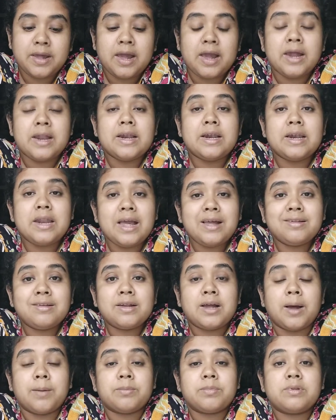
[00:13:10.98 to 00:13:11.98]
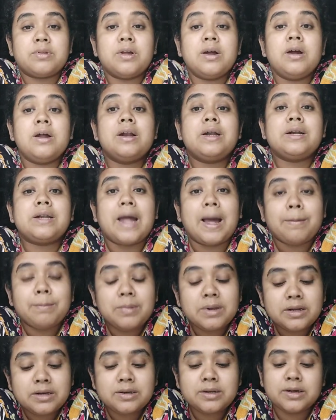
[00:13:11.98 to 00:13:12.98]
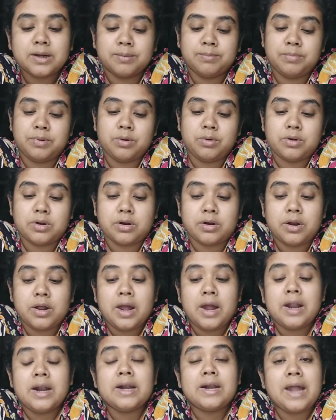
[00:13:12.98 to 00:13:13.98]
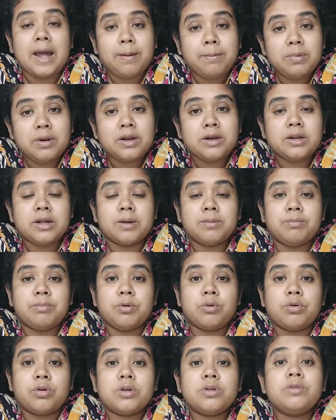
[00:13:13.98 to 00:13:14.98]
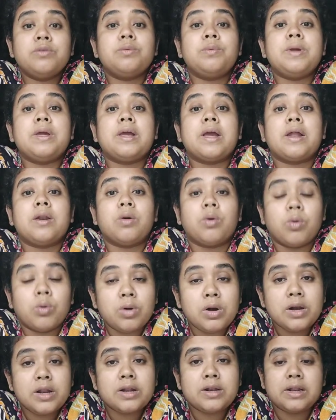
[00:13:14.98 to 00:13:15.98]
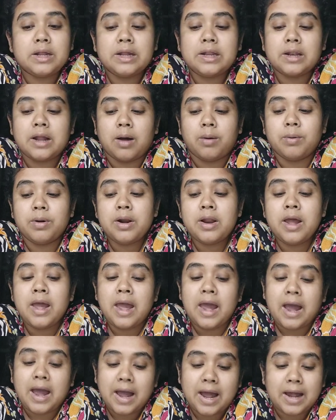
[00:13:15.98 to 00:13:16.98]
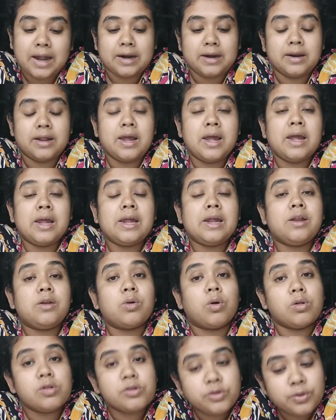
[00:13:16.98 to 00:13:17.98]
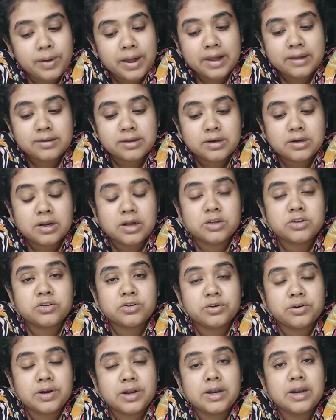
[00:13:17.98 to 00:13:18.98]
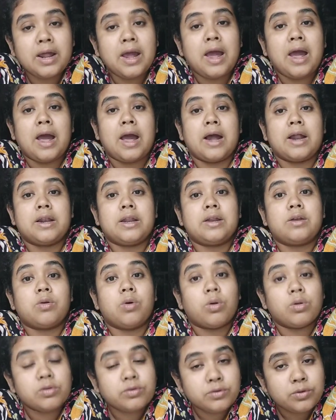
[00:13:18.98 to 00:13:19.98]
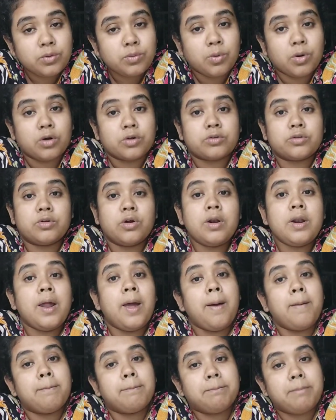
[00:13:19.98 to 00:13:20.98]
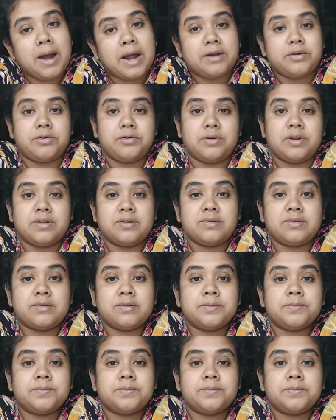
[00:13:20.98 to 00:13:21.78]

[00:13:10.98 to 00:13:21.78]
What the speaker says: Next comes the tablet computer. Tablet computers, we can hold it in our hand. It also has a touch screen and it also works on batteries.